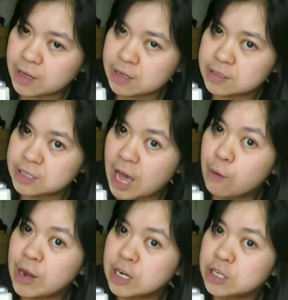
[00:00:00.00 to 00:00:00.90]
because
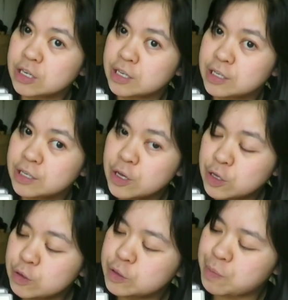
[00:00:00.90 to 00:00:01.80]
I wanna
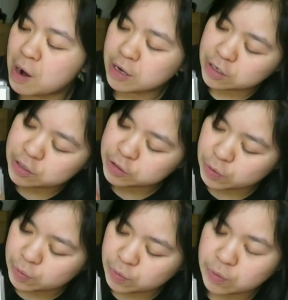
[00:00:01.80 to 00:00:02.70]
use marker
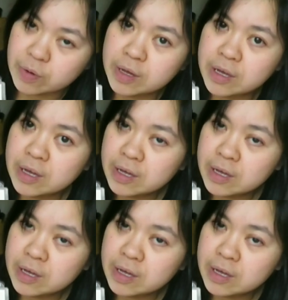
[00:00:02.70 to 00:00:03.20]
so